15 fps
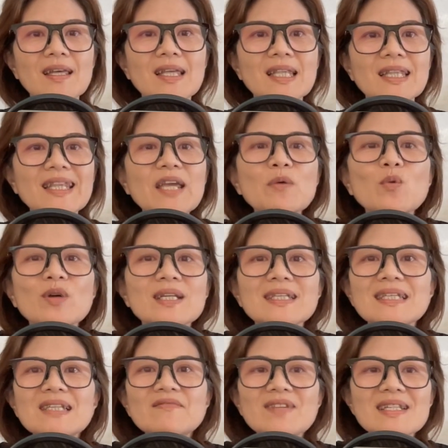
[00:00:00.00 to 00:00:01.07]
they would
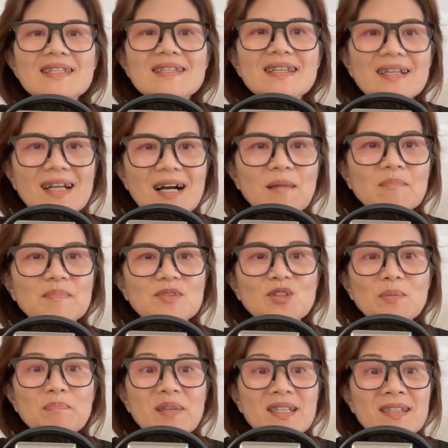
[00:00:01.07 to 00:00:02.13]
even succumb
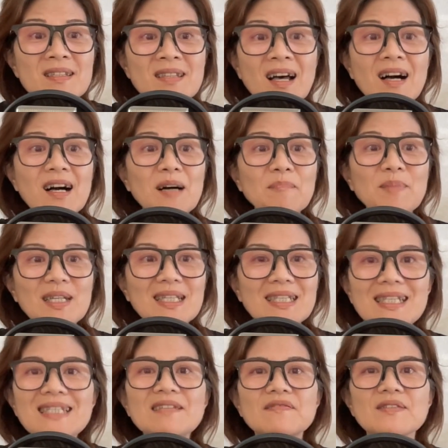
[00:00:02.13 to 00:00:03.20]
to bizarre
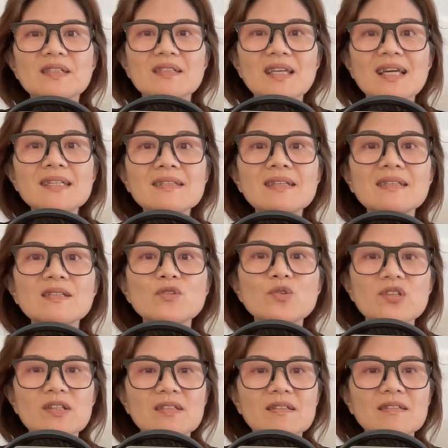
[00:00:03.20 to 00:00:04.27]
beliefs and
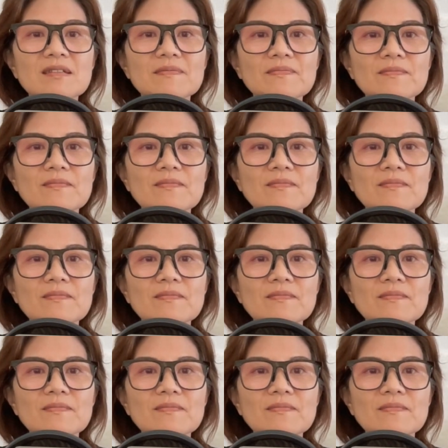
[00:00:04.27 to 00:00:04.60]
delusions.